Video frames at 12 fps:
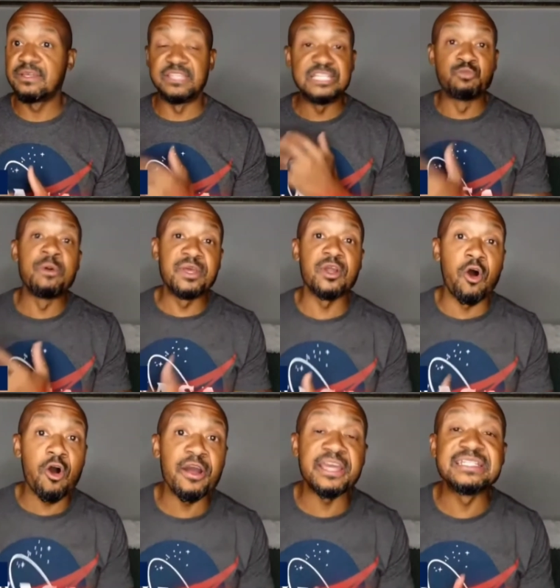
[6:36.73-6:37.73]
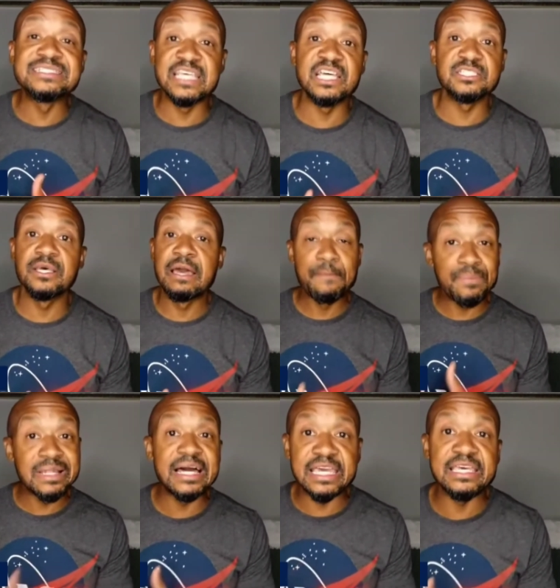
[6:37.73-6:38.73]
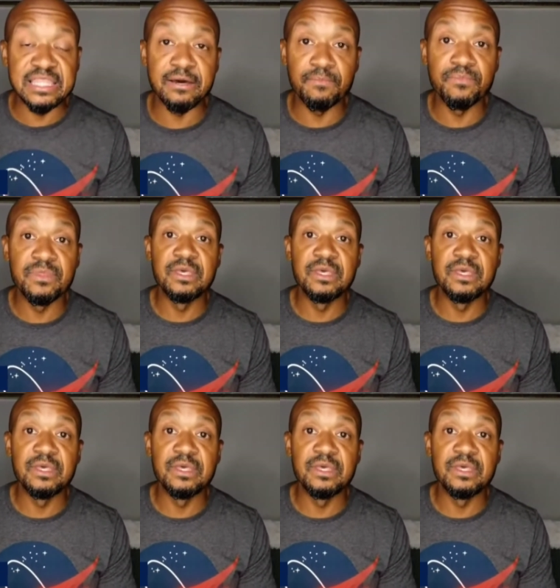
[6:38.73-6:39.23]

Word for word: These women are, in a sense, playing them